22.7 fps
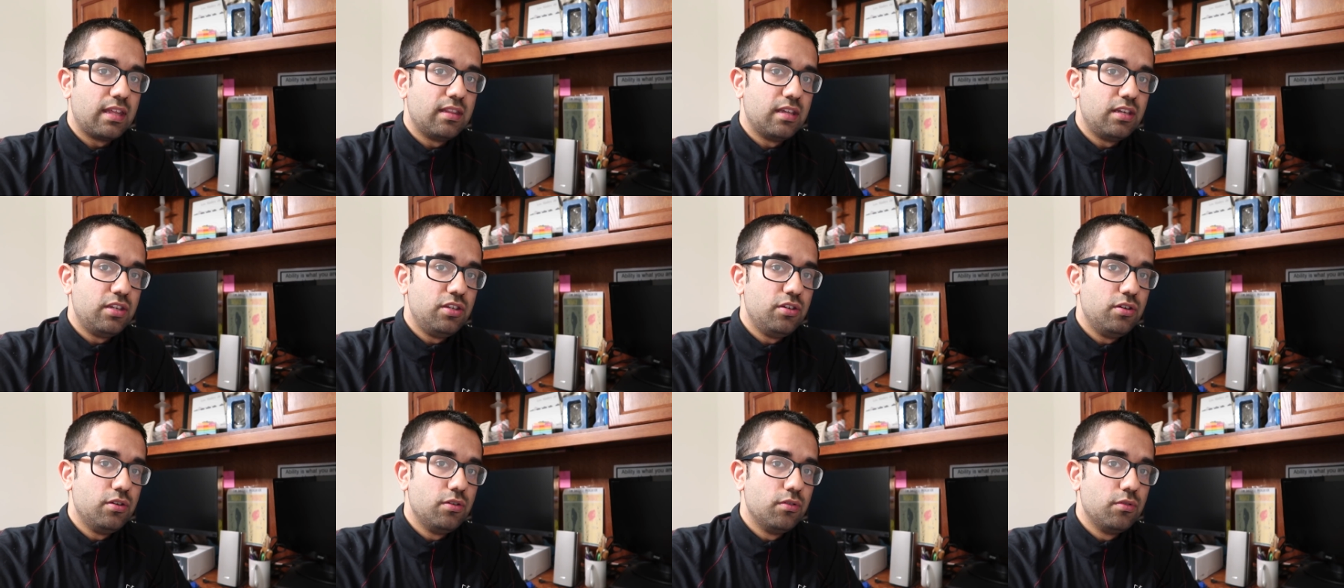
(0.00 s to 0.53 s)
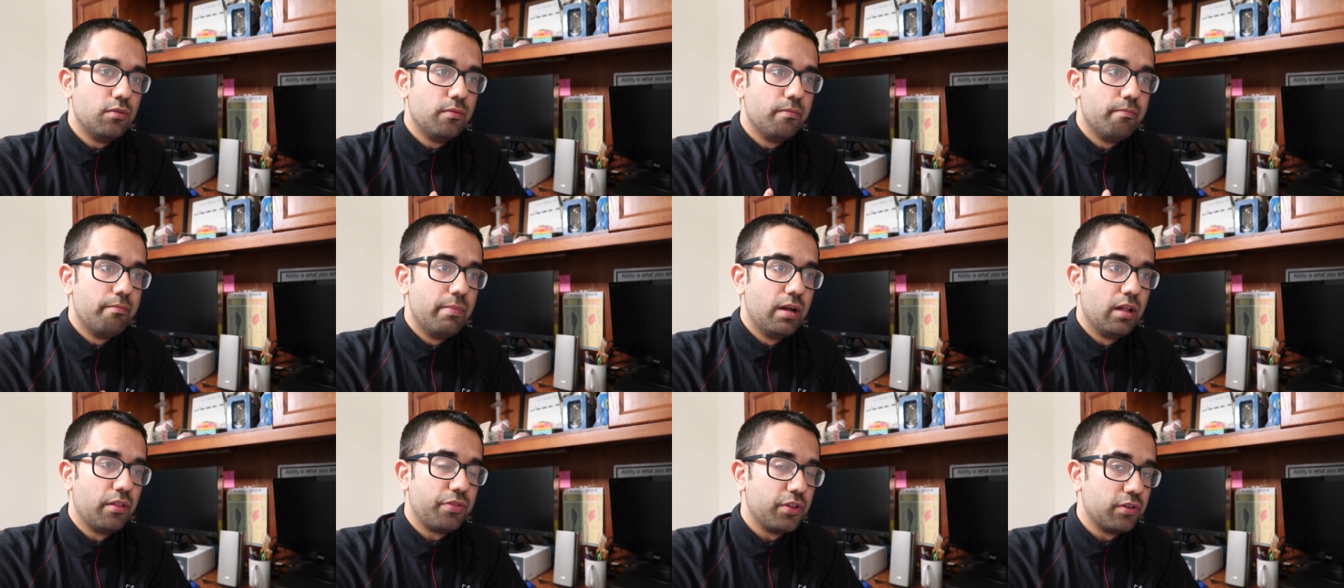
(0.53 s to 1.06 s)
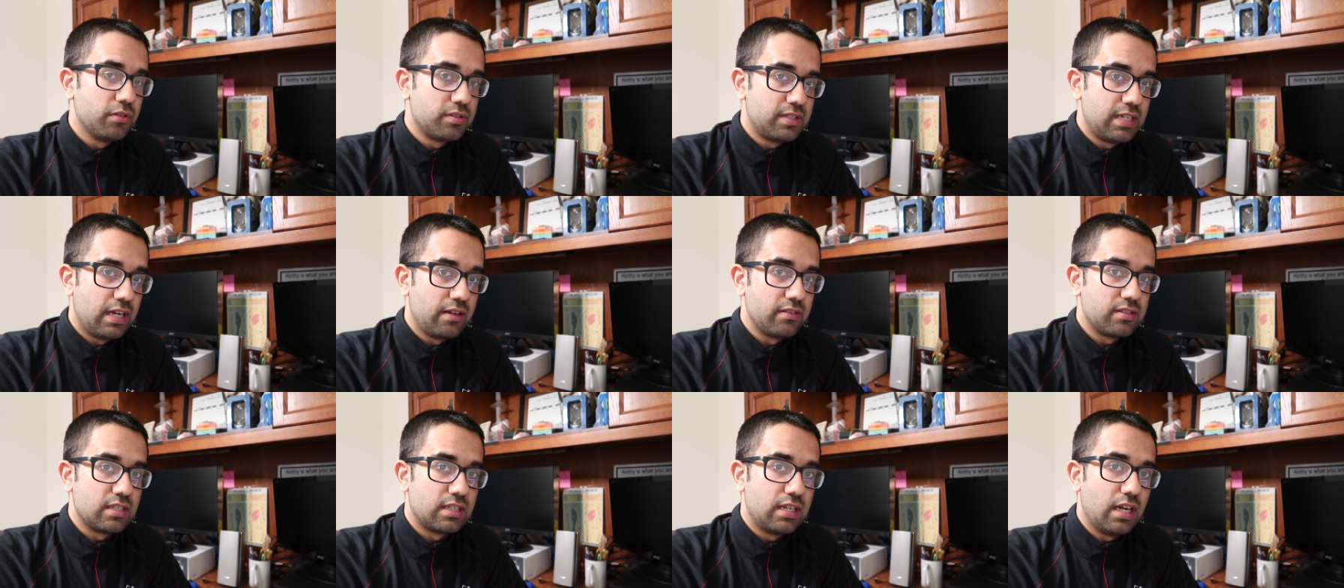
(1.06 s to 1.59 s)
and then you melt those
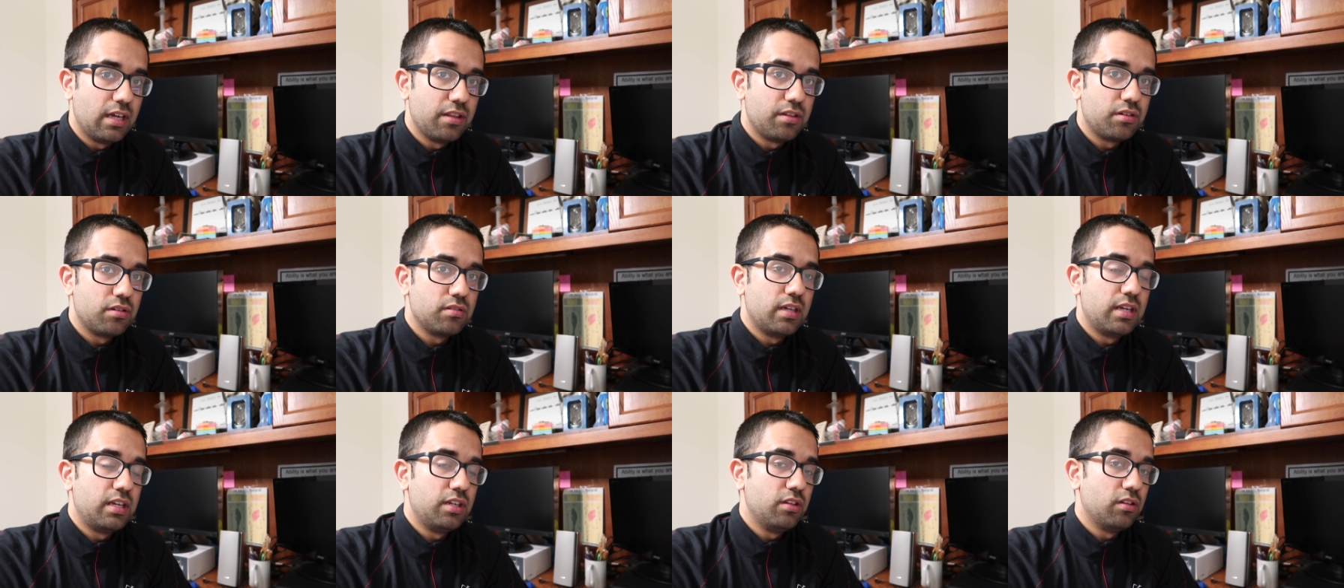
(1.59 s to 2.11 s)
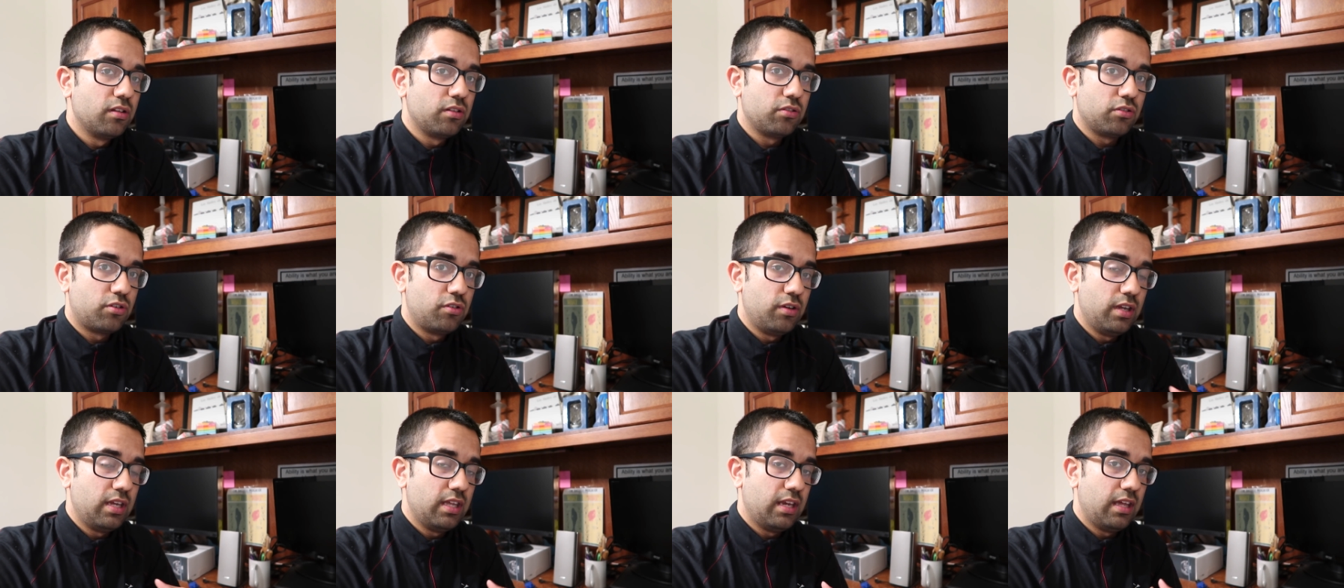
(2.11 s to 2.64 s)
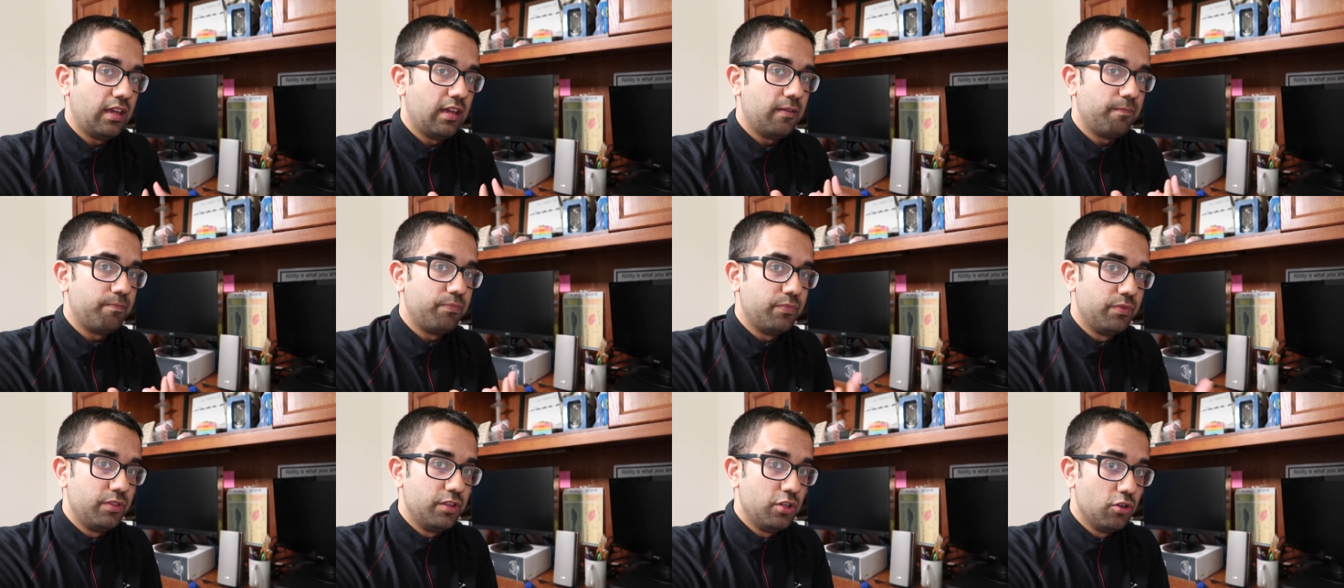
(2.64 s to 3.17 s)
down together, then you'll
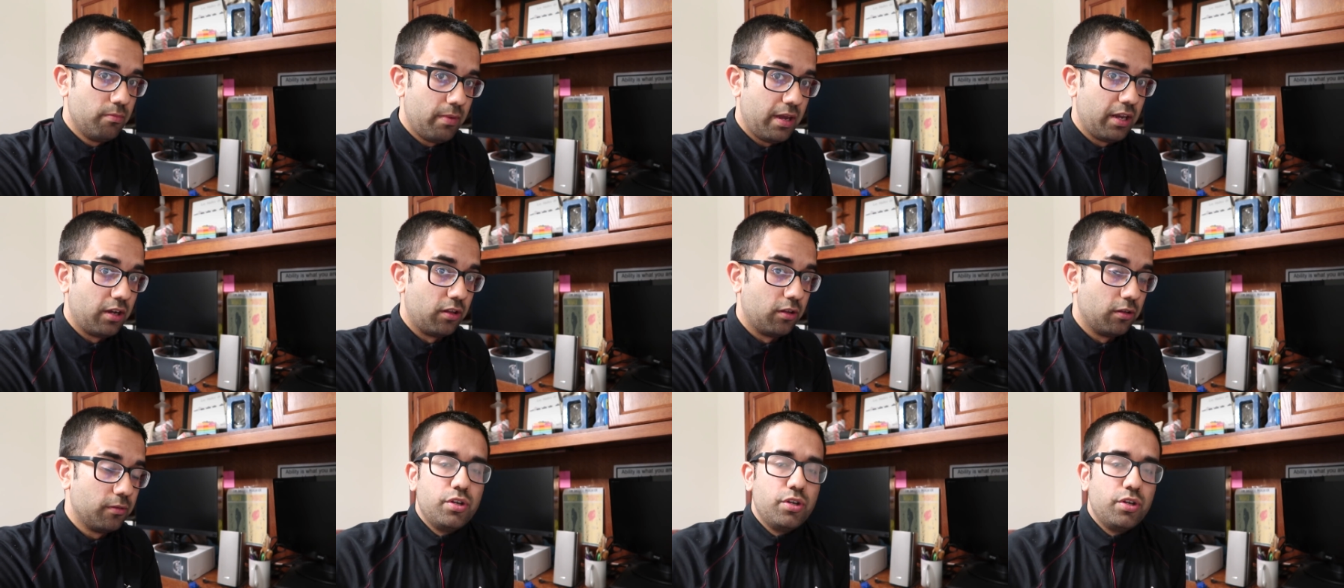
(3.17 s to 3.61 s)
create a new metal.